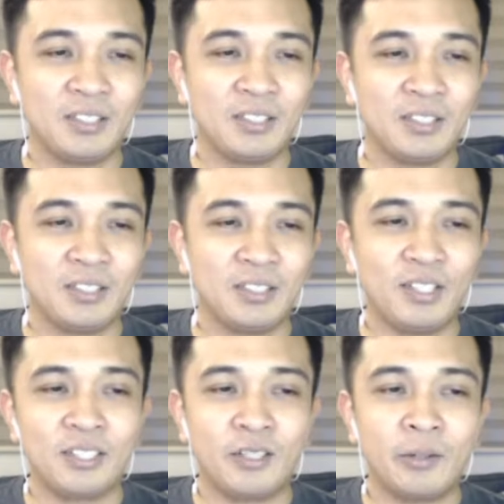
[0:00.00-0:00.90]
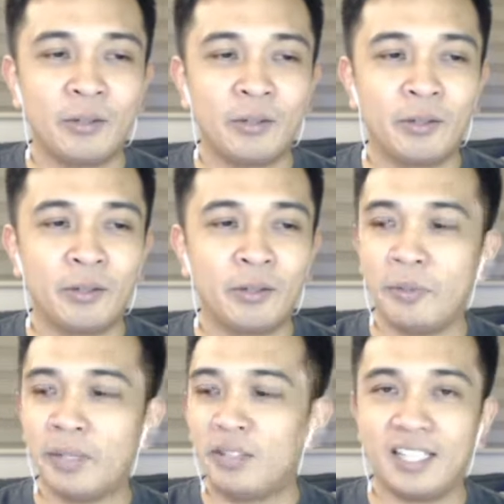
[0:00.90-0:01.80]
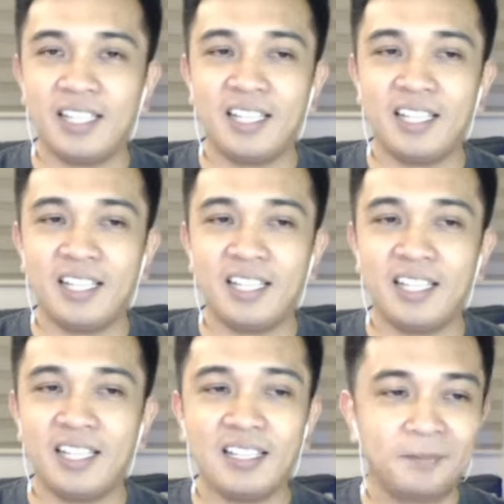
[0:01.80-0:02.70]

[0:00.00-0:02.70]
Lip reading: Good. So, are we good? Ready na tayo?